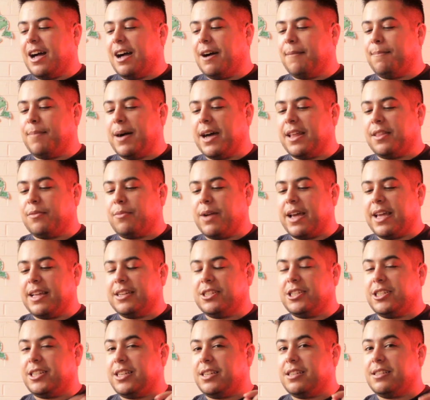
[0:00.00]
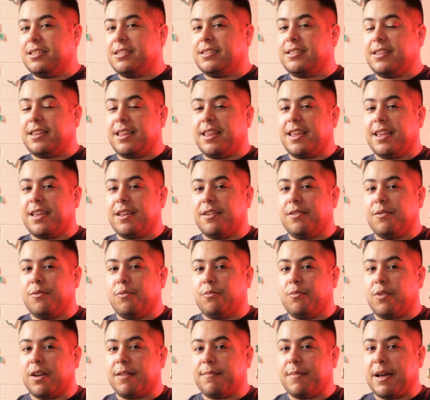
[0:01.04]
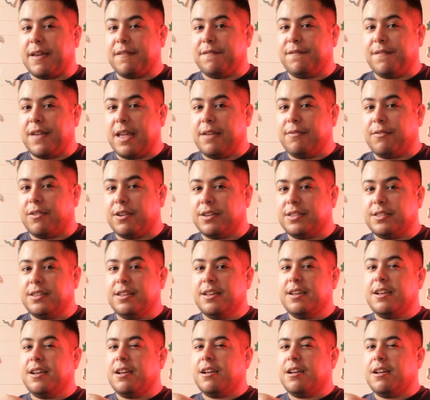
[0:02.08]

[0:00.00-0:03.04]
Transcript: Uh, by the way, she is in one of my favorite